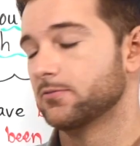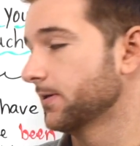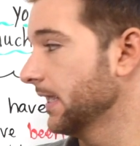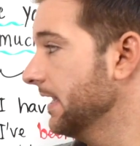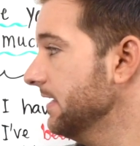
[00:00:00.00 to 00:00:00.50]

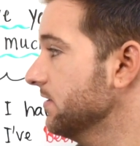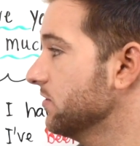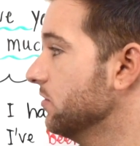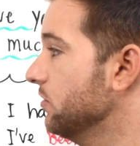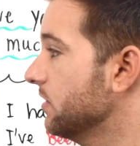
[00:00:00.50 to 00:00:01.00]
Okay,
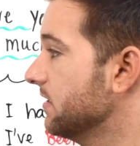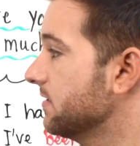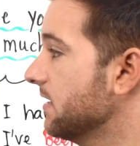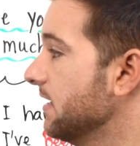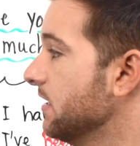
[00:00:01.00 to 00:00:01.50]
so you can
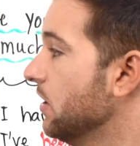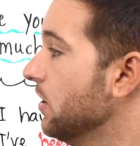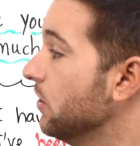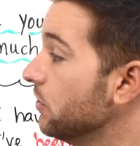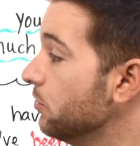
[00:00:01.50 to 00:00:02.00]
say,
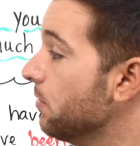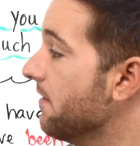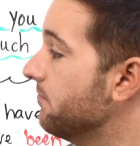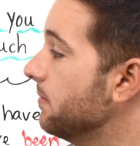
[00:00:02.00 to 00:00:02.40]
you have